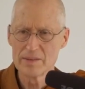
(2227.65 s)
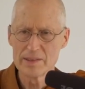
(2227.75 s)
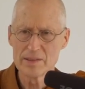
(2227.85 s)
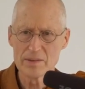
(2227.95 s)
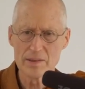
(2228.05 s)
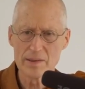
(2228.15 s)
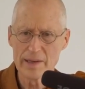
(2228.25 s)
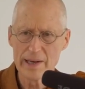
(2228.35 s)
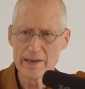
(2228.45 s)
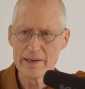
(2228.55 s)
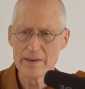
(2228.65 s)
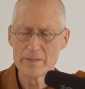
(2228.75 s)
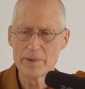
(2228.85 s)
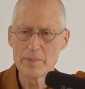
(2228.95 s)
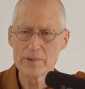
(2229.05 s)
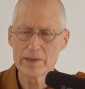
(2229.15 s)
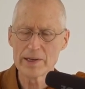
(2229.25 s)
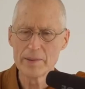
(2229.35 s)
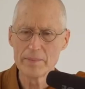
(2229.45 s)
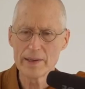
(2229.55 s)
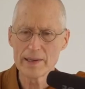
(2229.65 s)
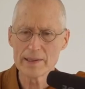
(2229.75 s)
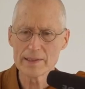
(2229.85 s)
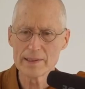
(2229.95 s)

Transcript: you know, people that he met.